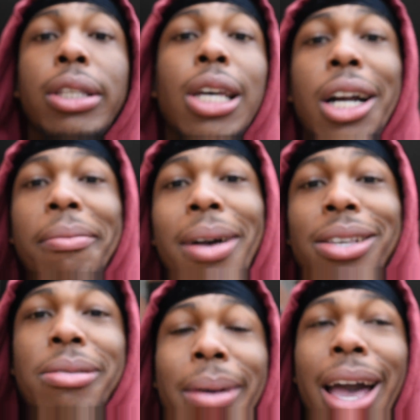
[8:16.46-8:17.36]
talking
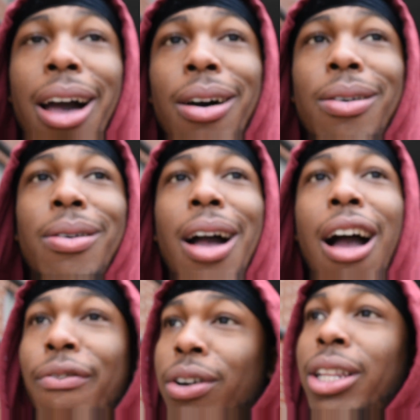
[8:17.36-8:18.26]
about somehow
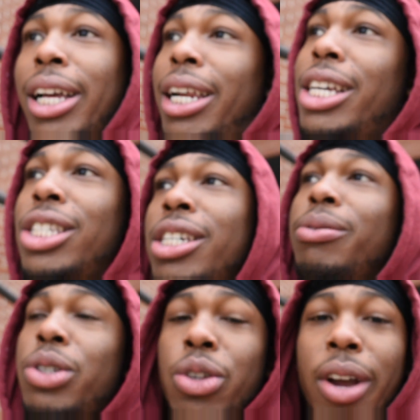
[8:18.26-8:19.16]
I felt like that
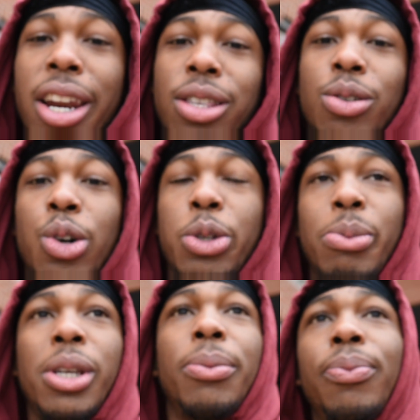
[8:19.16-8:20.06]
shit was directed towards
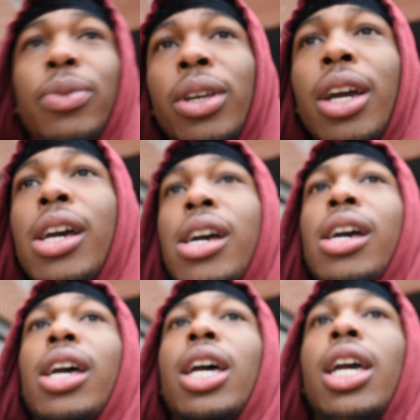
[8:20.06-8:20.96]
me.
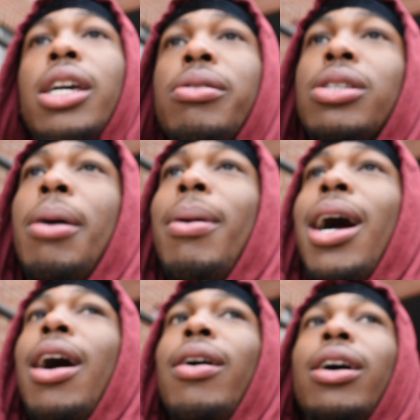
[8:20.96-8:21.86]
He was talking about
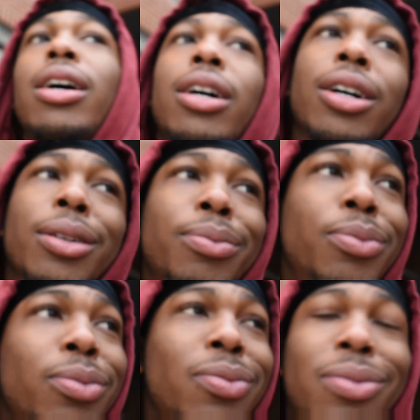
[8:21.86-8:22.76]
how,
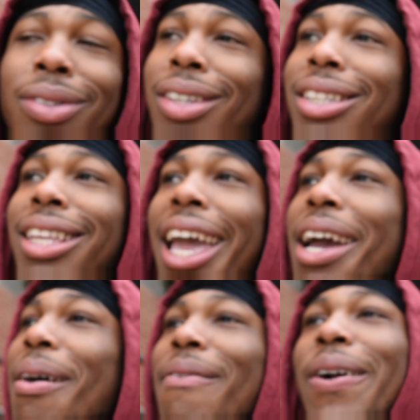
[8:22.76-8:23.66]

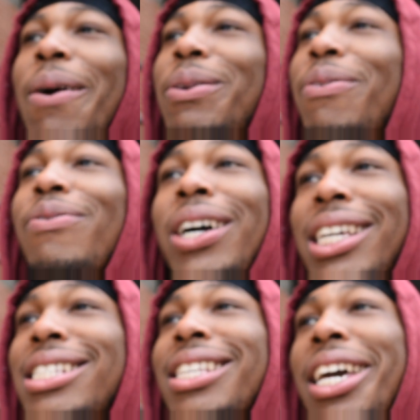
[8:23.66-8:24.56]
damn, I forgot what the fuck
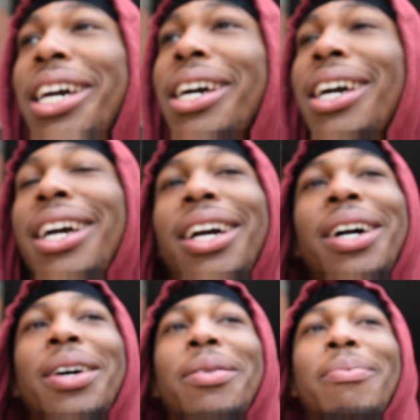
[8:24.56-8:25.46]
he said.
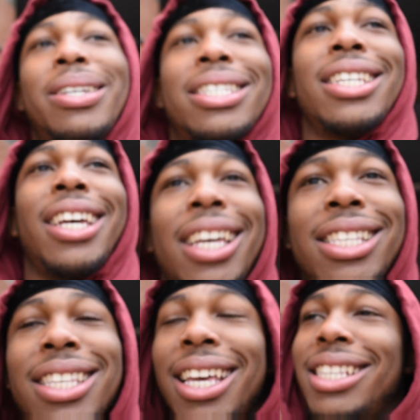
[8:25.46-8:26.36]
But shit, he
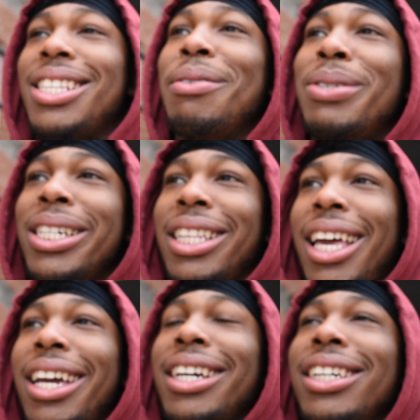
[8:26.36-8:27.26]
said some shit
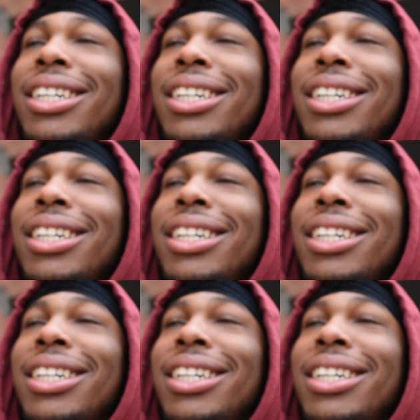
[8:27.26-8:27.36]
like,